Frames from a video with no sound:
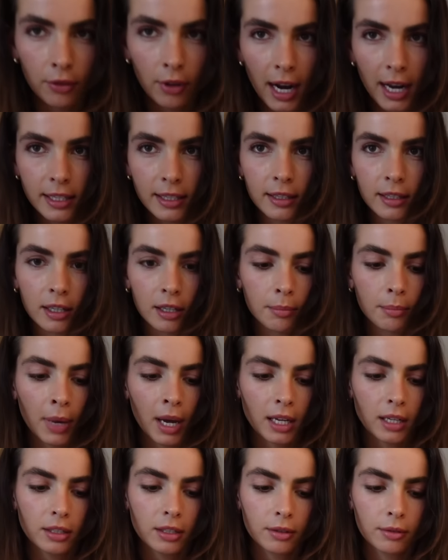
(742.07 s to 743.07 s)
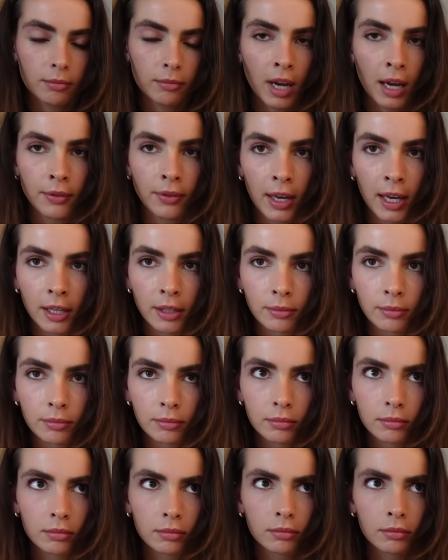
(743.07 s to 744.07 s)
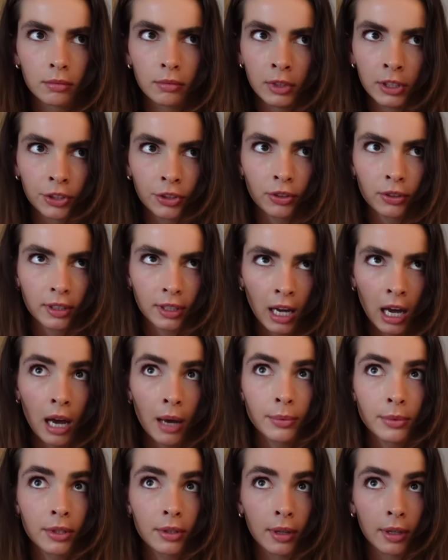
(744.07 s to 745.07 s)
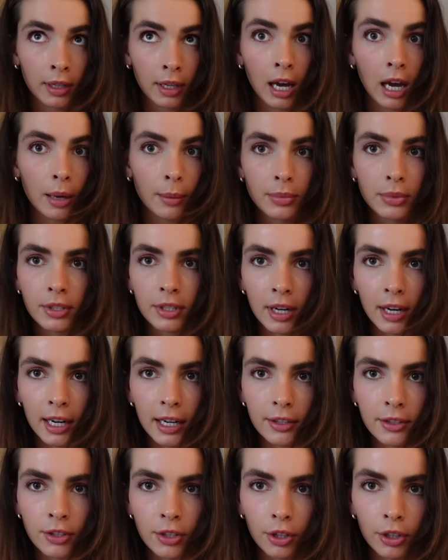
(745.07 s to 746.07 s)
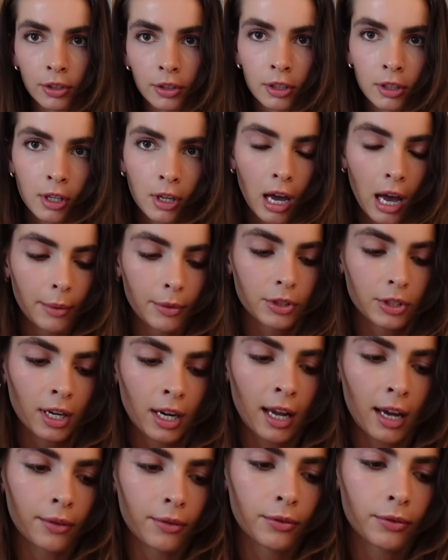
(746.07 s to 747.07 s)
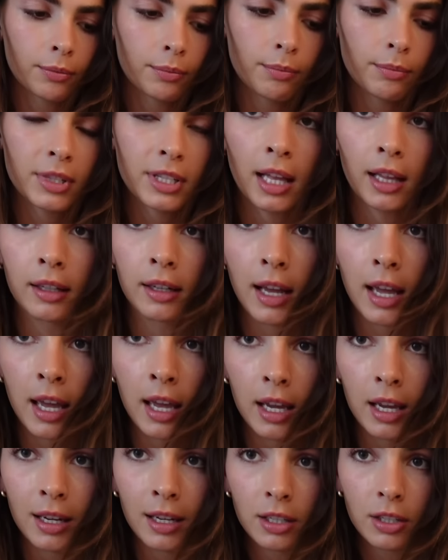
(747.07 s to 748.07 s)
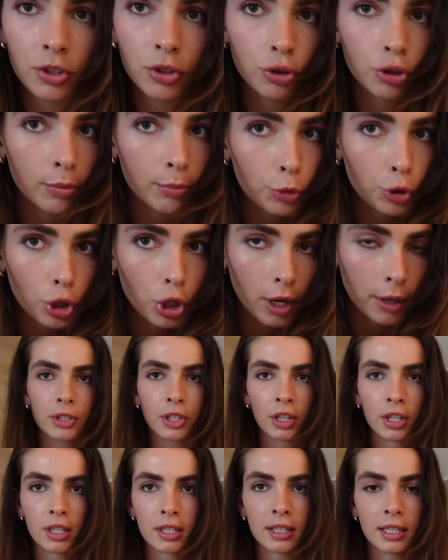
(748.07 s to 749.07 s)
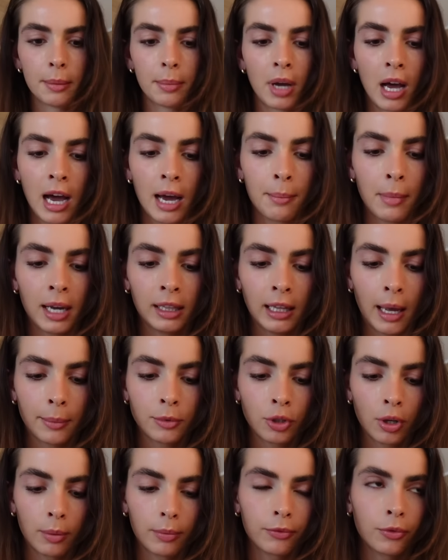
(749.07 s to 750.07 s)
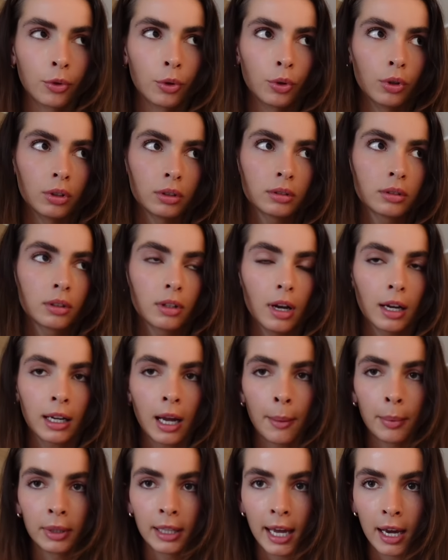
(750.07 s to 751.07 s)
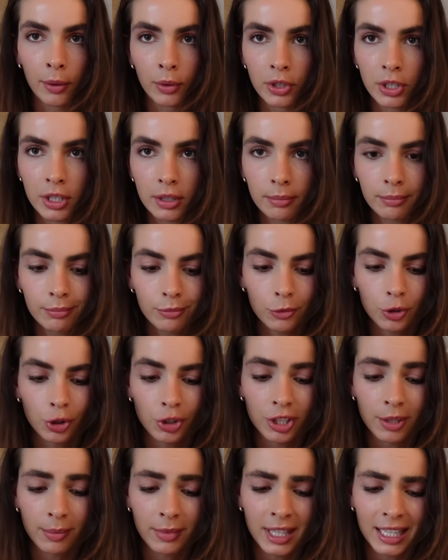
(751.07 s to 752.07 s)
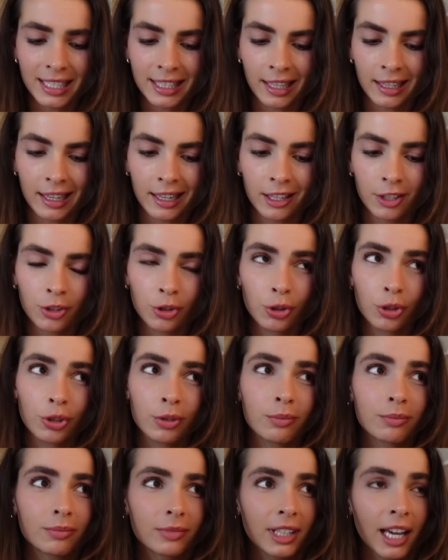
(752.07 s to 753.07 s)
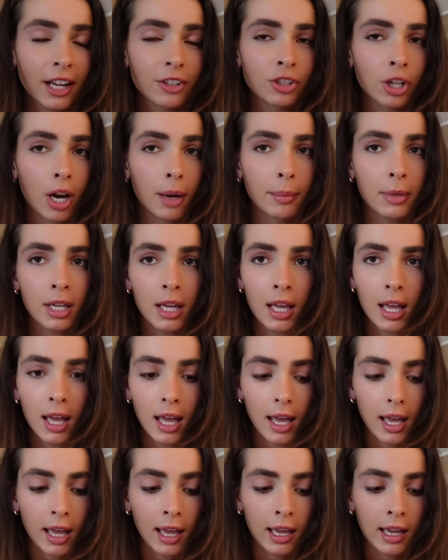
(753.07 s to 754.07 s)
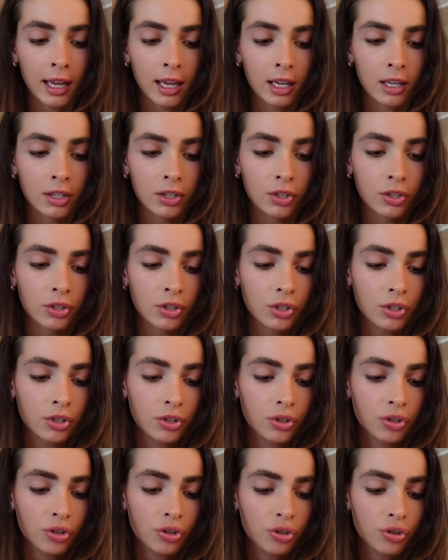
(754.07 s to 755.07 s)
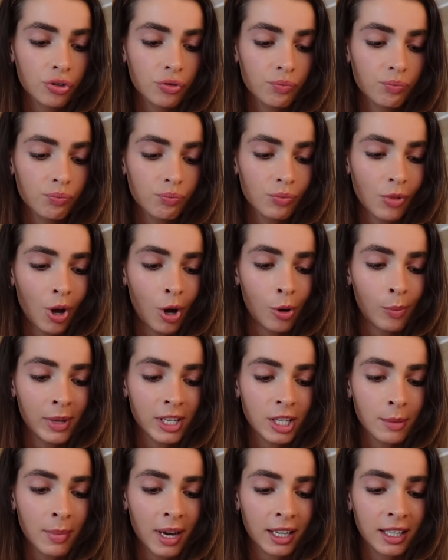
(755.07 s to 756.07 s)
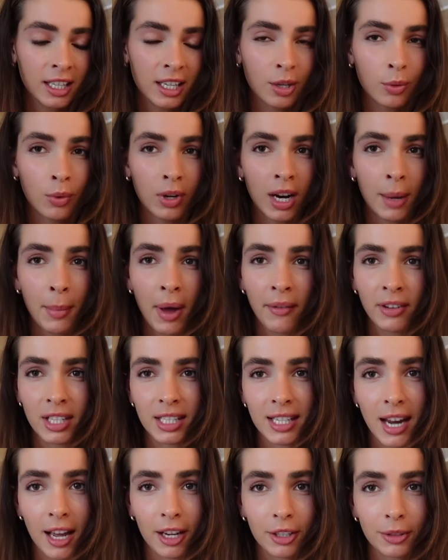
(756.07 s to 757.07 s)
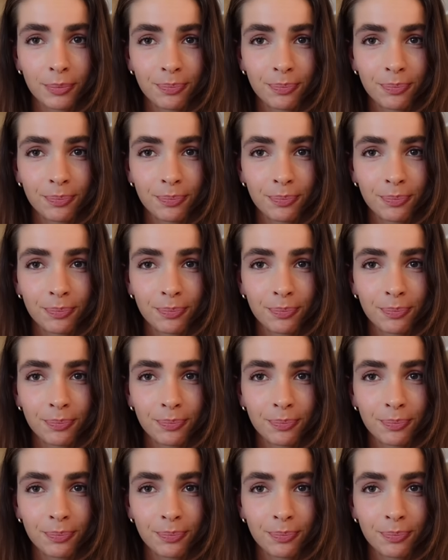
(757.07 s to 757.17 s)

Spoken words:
rice in it, but I've had literally carbs and carbs today, so I'm just gonna have salad and some tuna. I'm just gonna sit behind my laptop for a couple hours, do some things I need to do, catch up, and I'll meet you back here when I'm having a snack.